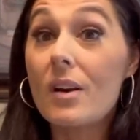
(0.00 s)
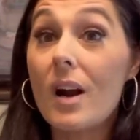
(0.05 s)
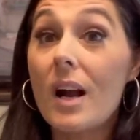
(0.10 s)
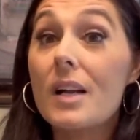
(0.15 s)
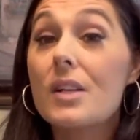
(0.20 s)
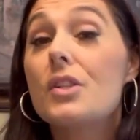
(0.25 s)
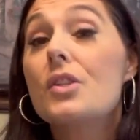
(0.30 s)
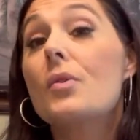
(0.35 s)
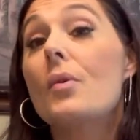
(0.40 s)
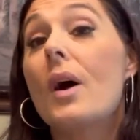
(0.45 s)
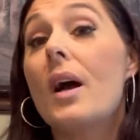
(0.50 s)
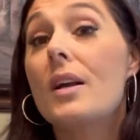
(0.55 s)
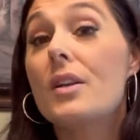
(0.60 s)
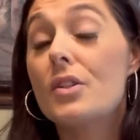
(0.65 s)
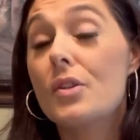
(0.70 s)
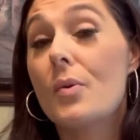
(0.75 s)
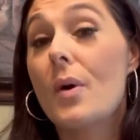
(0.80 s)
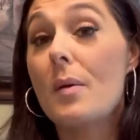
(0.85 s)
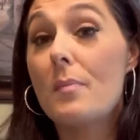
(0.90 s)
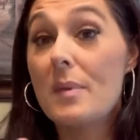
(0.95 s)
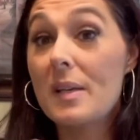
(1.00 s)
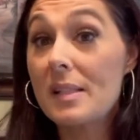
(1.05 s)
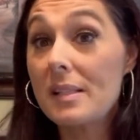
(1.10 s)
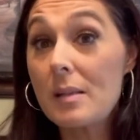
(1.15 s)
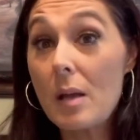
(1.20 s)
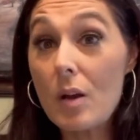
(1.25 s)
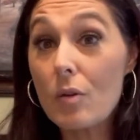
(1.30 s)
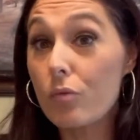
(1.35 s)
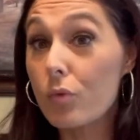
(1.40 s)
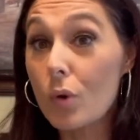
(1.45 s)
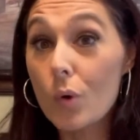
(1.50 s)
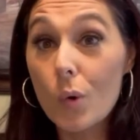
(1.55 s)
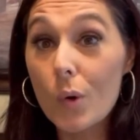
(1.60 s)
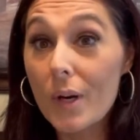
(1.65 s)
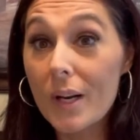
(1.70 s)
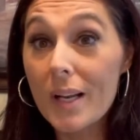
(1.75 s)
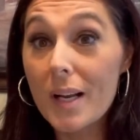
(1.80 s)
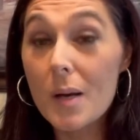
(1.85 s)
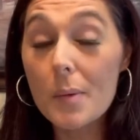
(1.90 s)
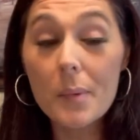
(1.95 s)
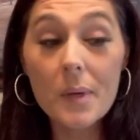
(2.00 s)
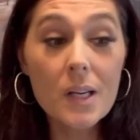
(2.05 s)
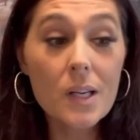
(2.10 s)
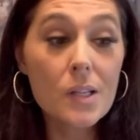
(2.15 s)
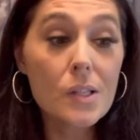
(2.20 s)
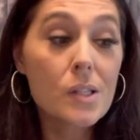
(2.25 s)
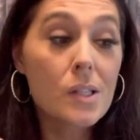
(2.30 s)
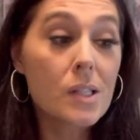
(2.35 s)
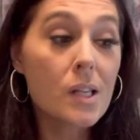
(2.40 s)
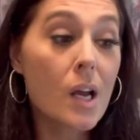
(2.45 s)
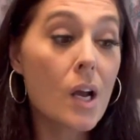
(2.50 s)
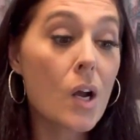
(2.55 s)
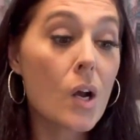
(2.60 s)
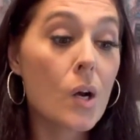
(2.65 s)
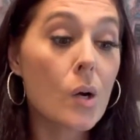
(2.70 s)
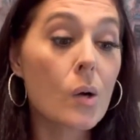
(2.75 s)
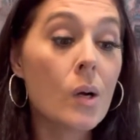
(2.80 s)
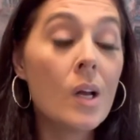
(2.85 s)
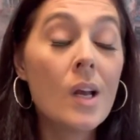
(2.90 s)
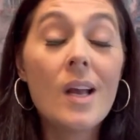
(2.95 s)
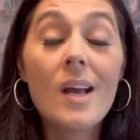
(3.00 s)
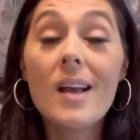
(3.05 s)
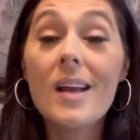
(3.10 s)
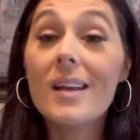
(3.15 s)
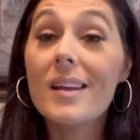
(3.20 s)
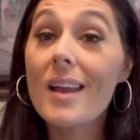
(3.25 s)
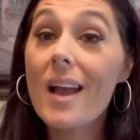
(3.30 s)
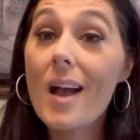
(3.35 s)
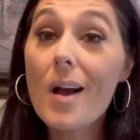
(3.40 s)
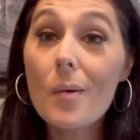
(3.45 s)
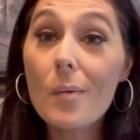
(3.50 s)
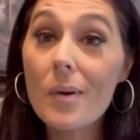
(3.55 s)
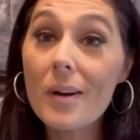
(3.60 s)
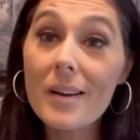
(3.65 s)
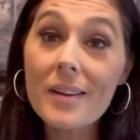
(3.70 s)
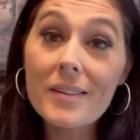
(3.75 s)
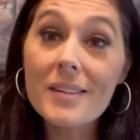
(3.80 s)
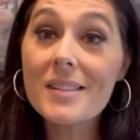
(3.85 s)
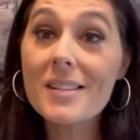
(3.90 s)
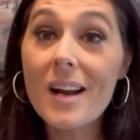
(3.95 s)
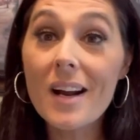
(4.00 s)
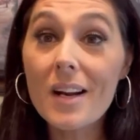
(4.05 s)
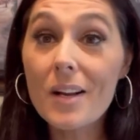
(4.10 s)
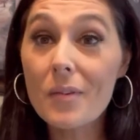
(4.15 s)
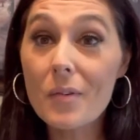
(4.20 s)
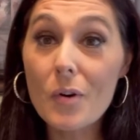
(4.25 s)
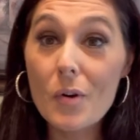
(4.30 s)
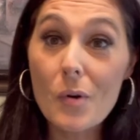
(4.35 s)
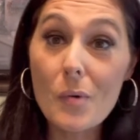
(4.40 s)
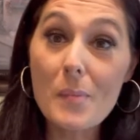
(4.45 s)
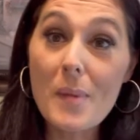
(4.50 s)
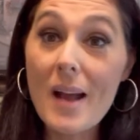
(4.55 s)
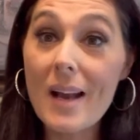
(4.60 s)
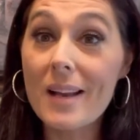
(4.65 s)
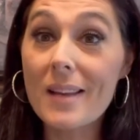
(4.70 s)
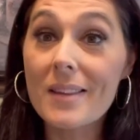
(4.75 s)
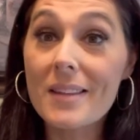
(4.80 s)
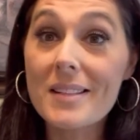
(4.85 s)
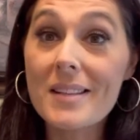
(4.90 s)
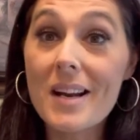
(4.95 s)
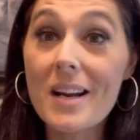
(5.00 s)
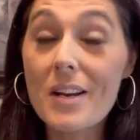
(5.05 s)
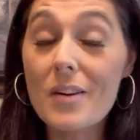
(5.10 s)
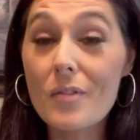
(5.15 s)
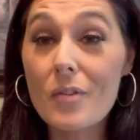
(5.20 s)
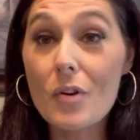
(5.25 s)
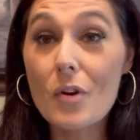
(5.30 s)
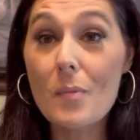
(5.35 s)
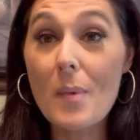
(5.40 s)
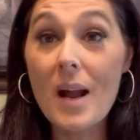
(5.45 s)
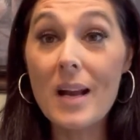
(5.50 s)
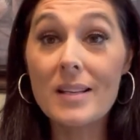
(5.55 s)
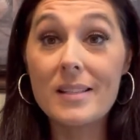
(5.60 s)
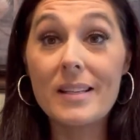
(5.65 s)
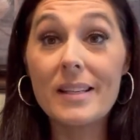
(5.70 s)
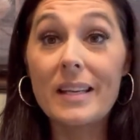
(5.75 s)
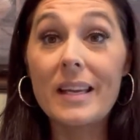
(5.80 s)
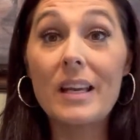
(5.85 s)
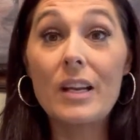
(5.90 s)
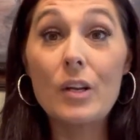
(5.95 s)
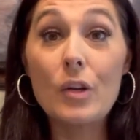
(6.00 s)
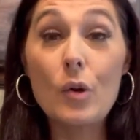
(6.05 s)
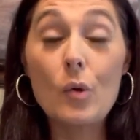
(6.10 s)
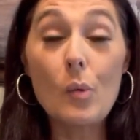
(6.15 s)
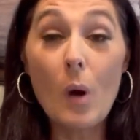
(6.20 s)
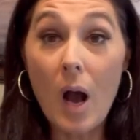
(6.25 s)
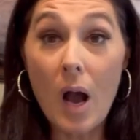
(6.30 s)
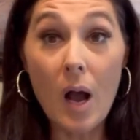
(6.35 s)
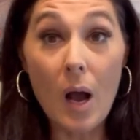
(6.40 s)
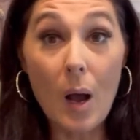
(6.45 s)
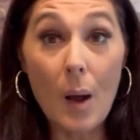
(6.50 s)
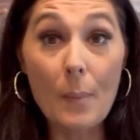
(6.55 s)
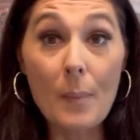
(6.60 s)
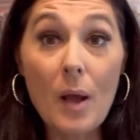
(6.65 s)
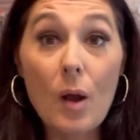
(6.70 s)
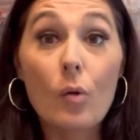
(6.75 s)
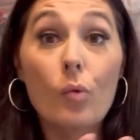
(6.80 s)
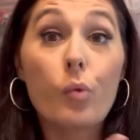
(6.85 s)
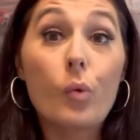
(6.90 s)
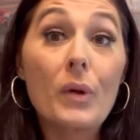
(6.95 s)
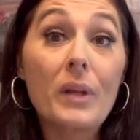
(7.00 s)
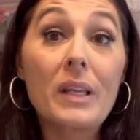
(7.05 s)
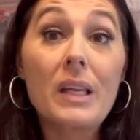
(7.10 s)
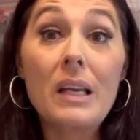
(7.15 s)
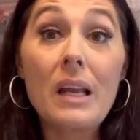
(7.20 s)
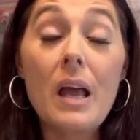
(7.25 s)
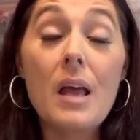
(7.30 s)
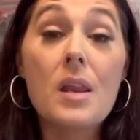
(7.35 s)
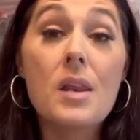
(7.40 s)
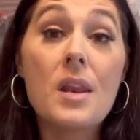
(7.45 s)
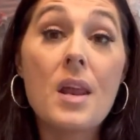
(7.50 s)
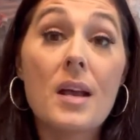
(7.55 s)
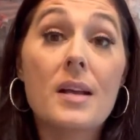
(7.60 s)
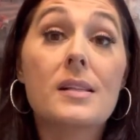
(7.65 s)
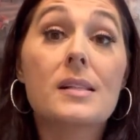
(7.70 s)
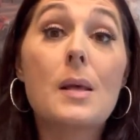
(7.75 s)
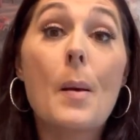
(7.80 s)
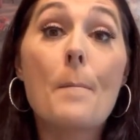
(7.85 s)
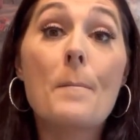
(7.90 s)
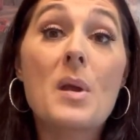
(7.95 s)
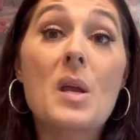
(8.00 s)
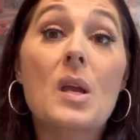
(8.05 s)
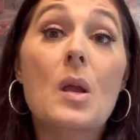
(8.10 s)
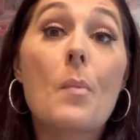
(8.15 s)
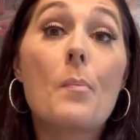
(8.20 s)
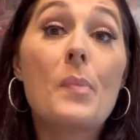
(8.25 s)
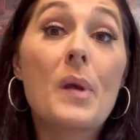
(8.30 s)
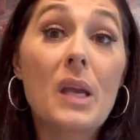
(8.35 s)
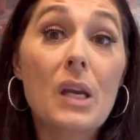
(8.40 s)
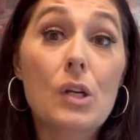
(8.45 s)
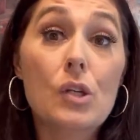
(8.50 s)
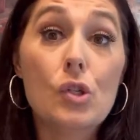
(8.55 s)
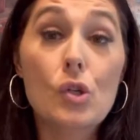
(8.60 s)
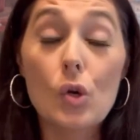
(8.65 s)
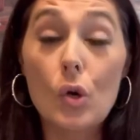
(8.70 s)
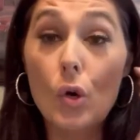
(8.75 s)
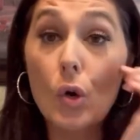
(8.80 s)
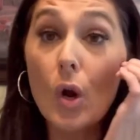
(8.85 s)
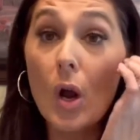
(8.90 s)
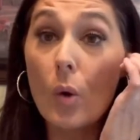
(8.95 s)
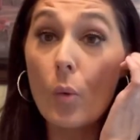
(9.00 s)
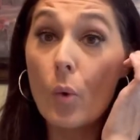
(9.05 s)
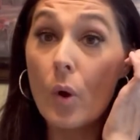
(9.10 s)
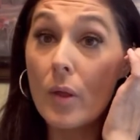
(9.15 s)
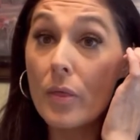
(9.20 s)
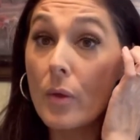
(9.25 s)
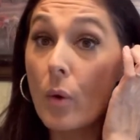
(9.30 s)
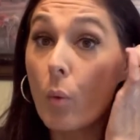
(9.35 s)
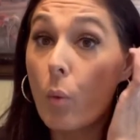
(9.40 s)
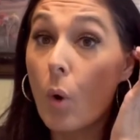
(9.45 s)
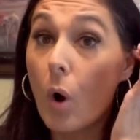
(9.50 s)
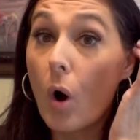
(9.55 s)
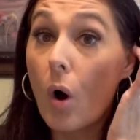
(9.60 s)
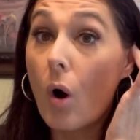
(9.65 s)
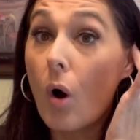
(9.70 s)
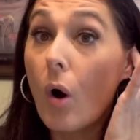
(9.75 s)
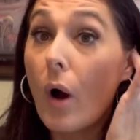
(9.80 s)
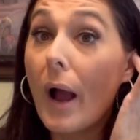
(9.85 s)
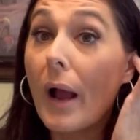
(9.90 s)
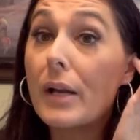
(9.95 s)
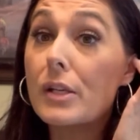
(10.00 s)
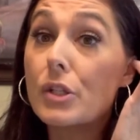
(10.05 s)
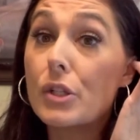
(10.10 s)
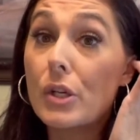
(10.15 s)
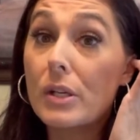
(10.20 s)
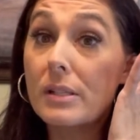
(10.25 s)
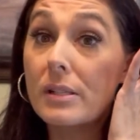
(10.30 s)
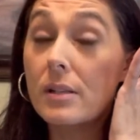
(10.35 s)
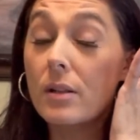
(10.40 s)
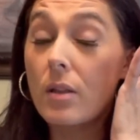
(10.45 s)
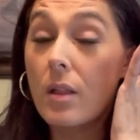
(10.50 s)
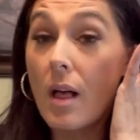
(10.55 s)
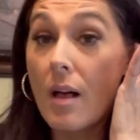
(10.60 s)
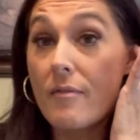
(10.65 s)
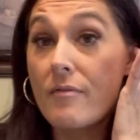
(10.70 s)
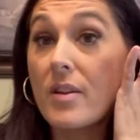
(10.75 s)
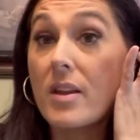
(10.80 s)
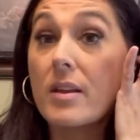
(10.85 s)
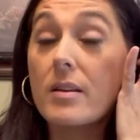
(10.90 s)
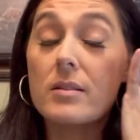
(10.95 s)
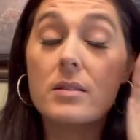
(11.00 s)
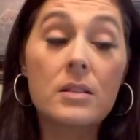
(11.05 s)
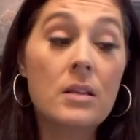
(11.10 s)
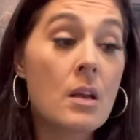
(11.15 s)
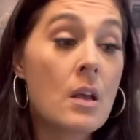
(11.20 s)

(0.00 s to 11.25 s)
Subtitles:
I do. I miss recording up here. So yeah, we're in the dining room, back in the dining room. I did get a new really nice big picture on the wall. I just love it.